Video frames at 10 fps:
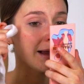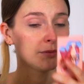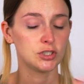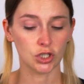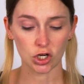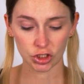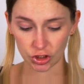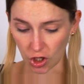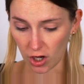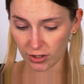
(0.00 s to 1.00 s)
I was
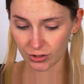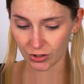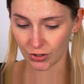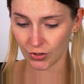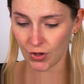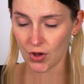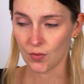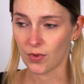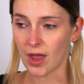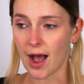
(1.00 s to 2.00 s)
shocked
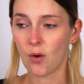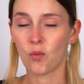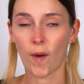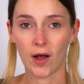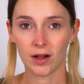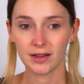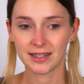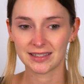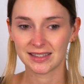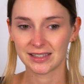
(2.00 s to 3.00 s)
with how
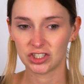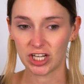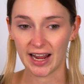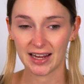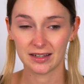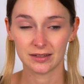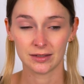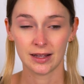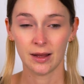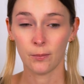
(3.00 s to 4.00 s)
well this
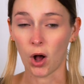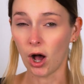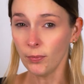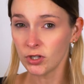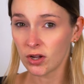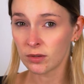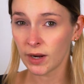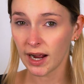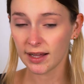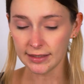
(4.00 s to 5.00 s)
shade popped on my